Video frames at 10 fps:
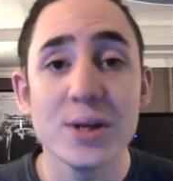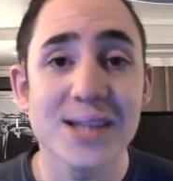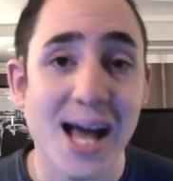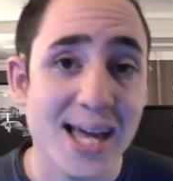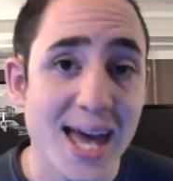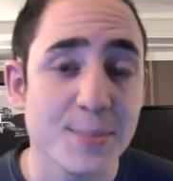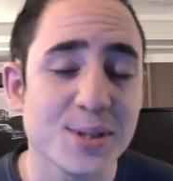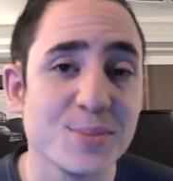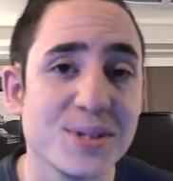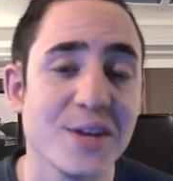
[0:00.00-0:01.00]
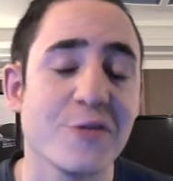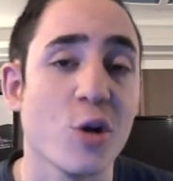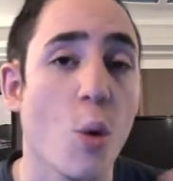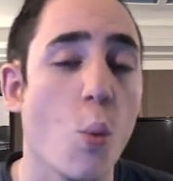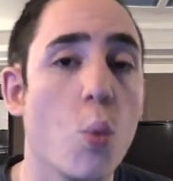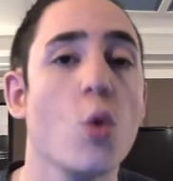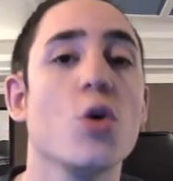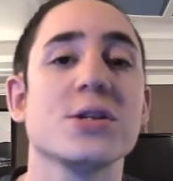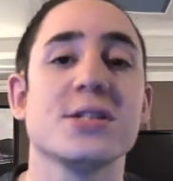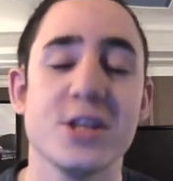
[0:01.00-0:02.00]
that came some different
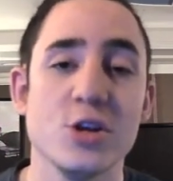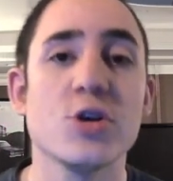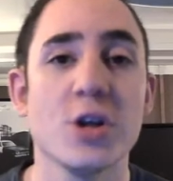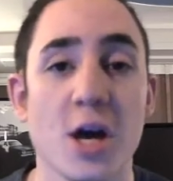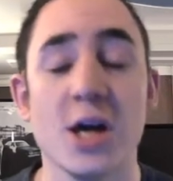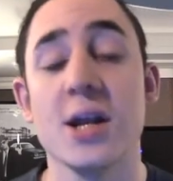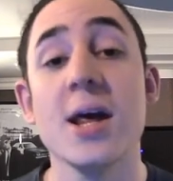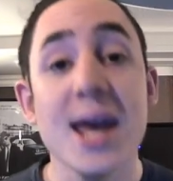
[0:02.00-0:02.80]
awards that you can earn